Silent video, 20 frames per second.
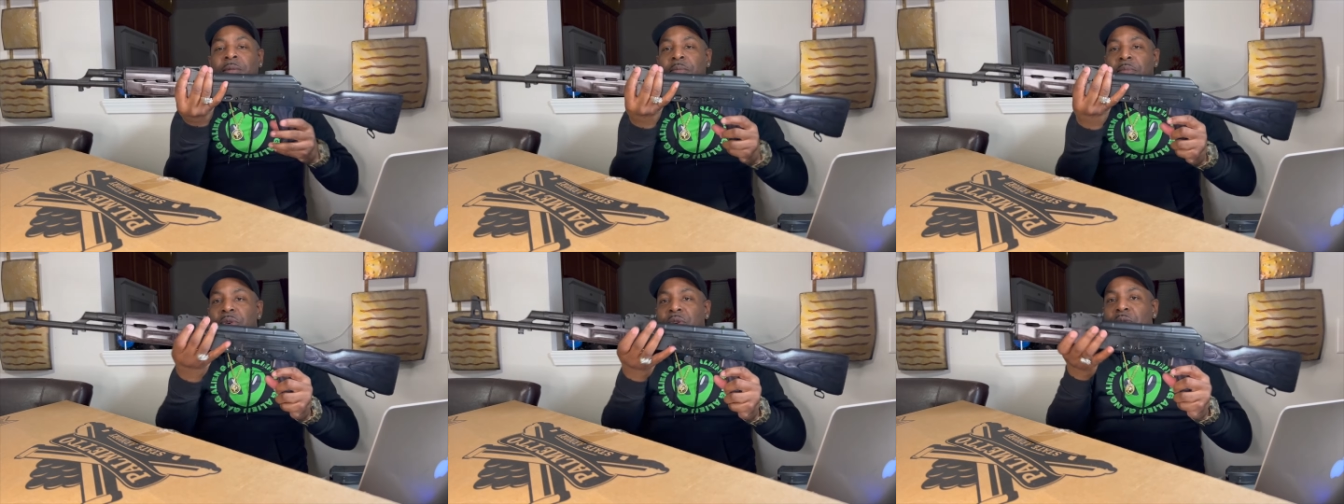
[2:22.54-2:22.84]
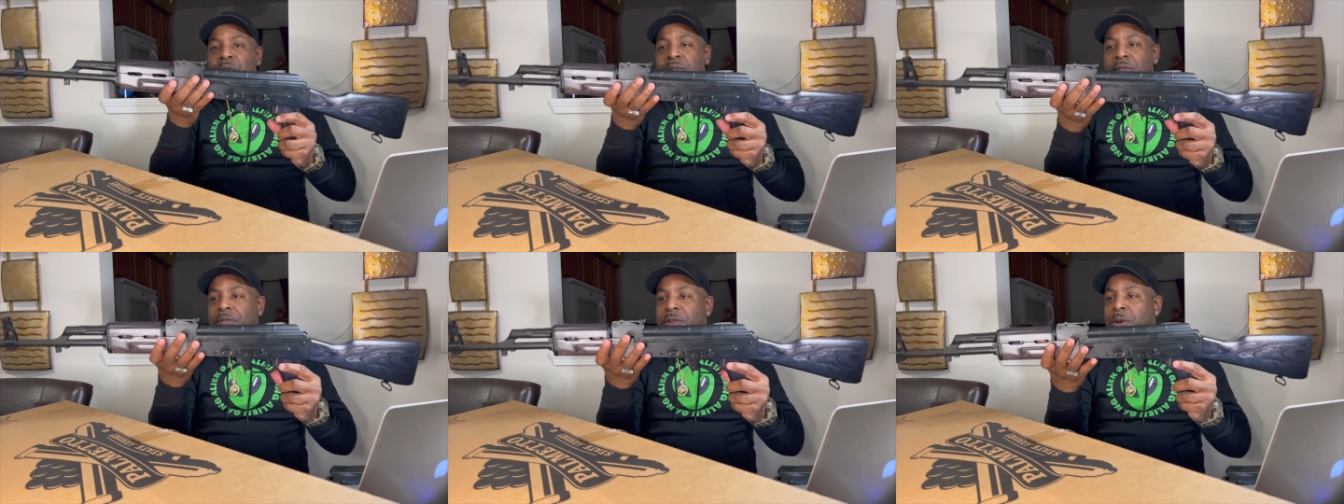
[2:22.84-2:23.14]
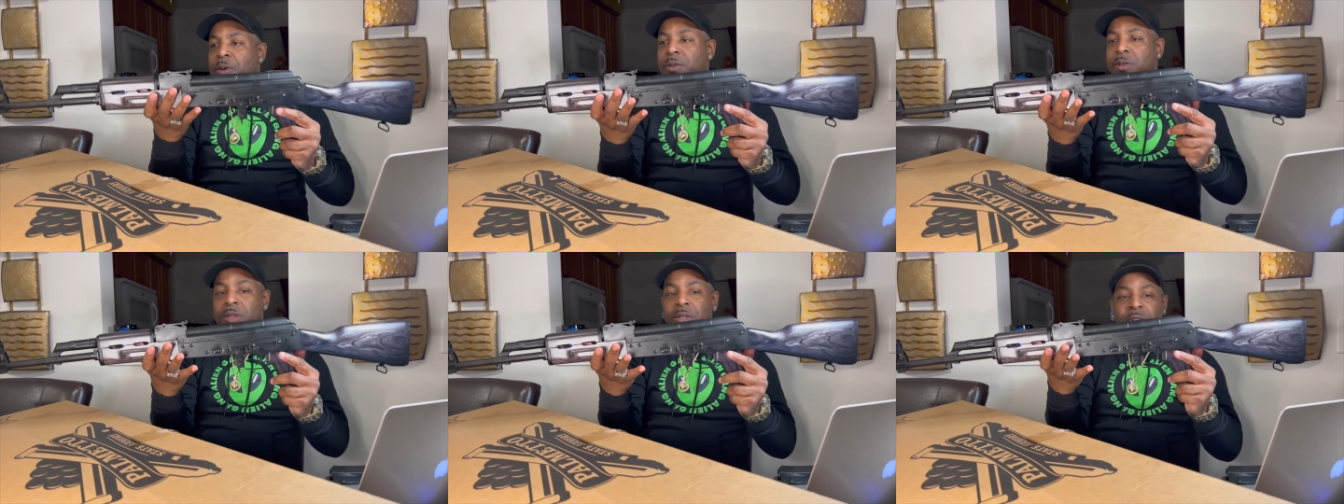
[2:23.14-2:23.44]

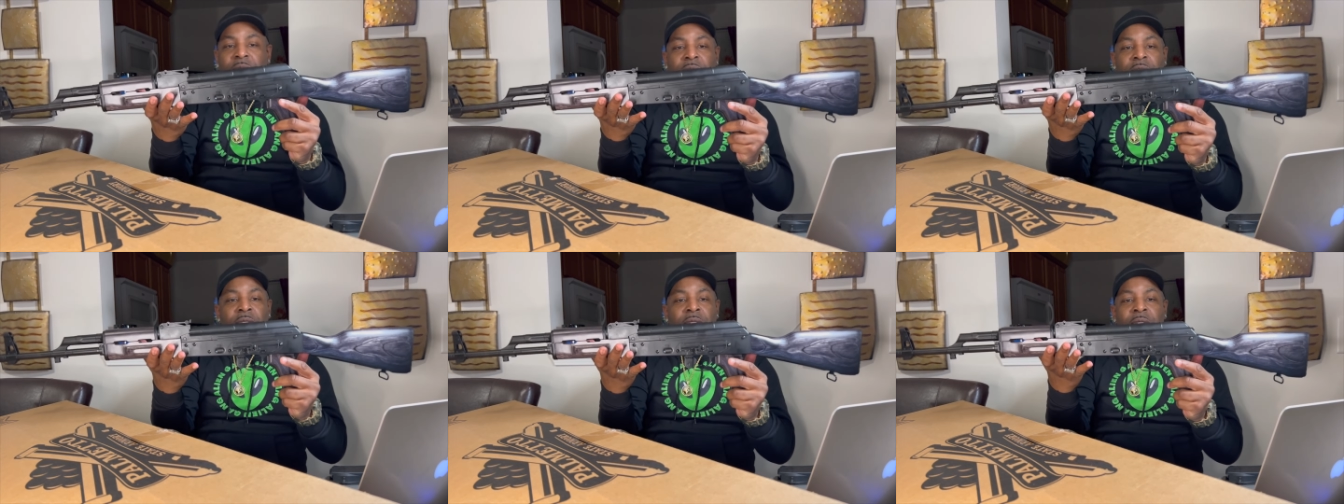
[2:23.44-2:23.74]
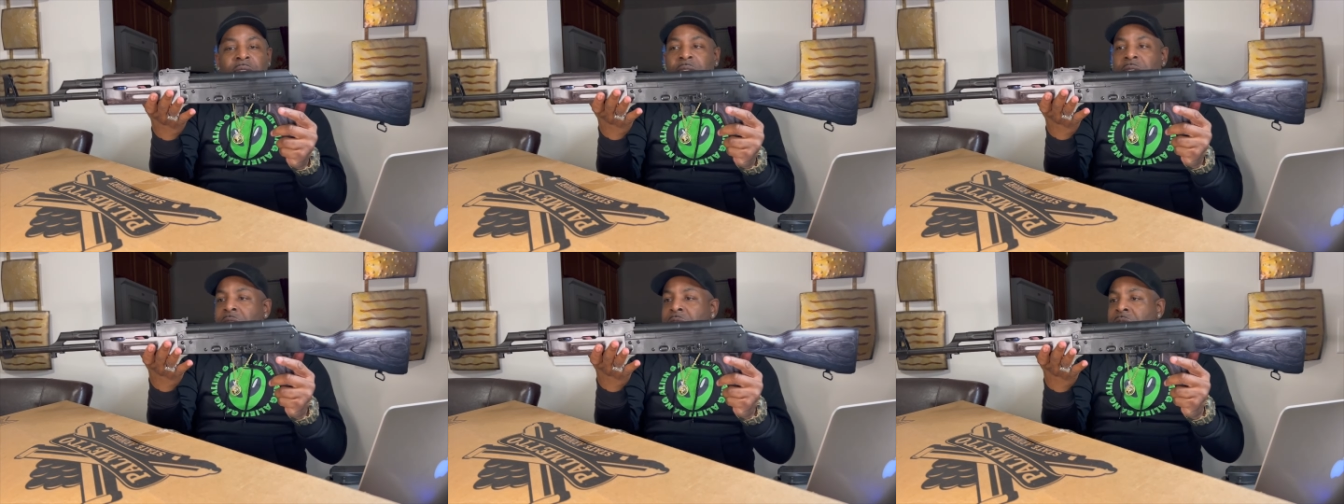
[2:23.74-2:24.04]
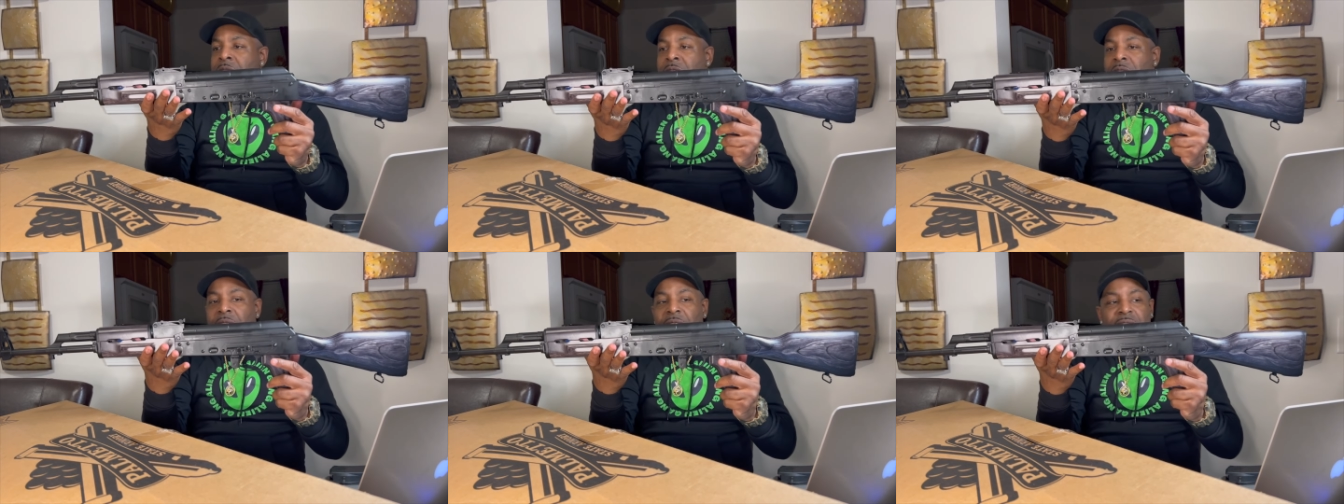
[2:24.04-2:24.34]
Beautiful.
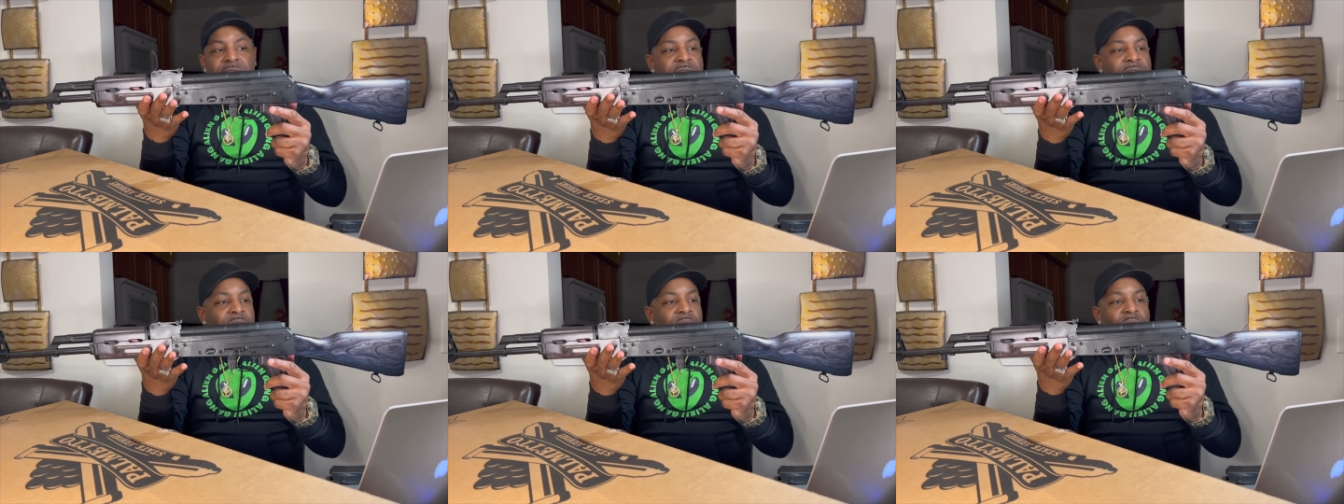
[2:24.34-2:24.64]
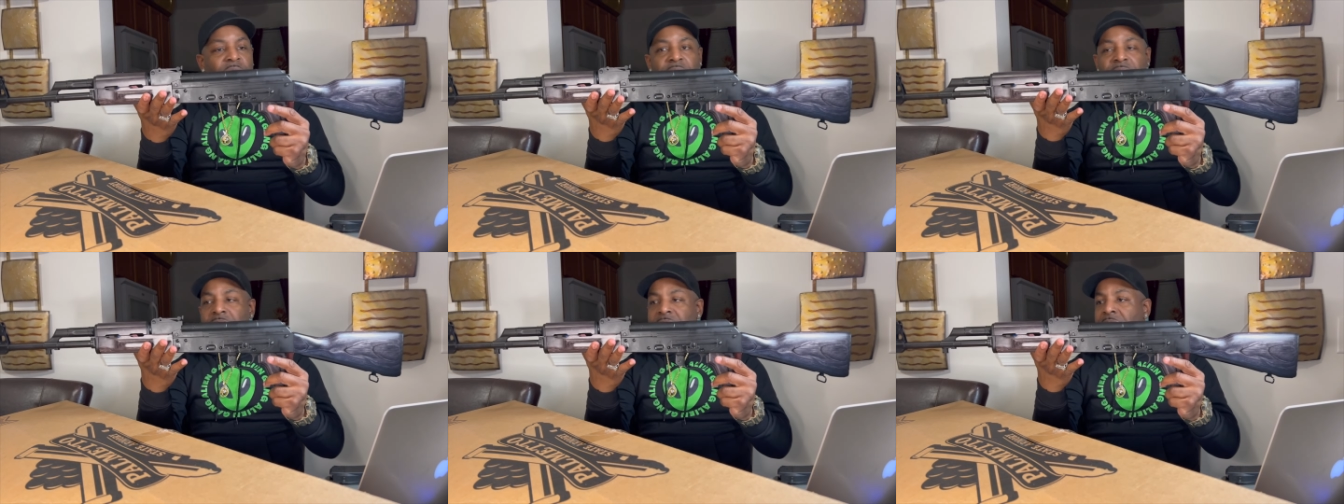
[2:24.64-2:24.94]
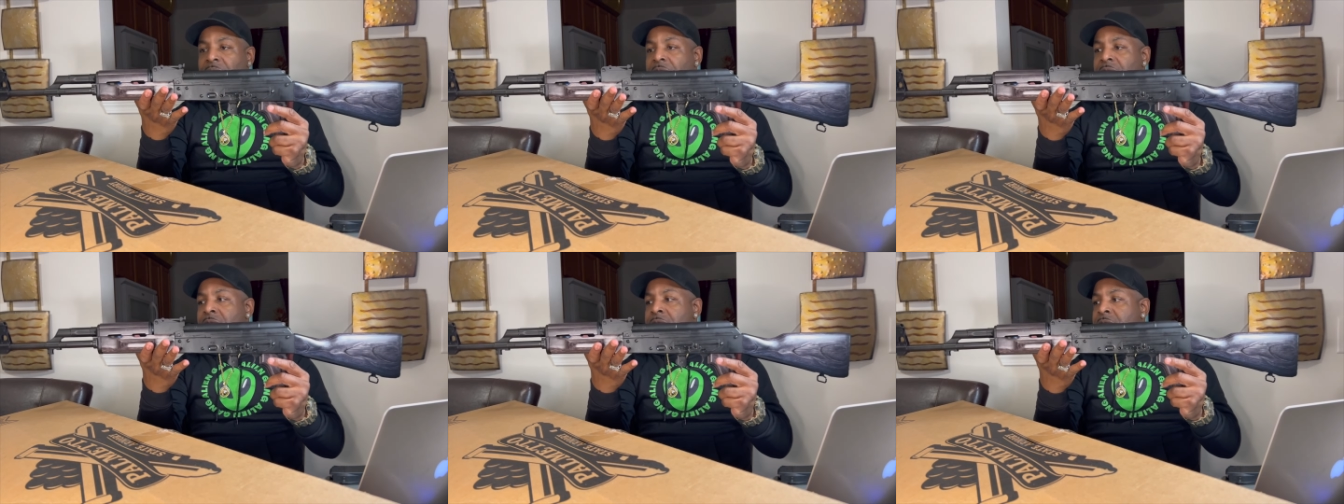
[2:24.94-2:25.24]
That's it right
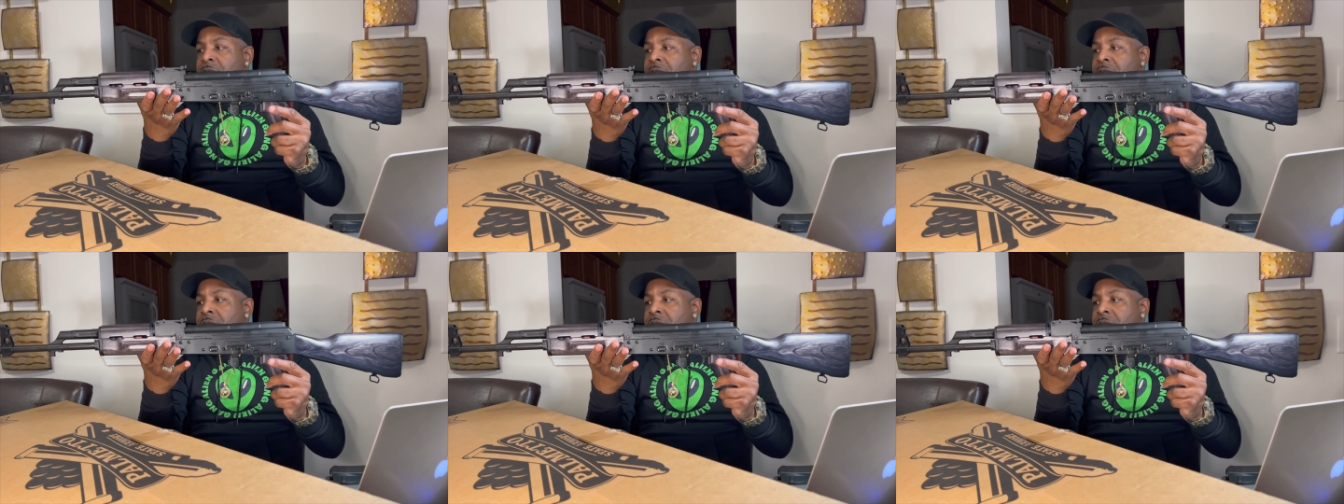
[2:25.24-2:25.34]
there.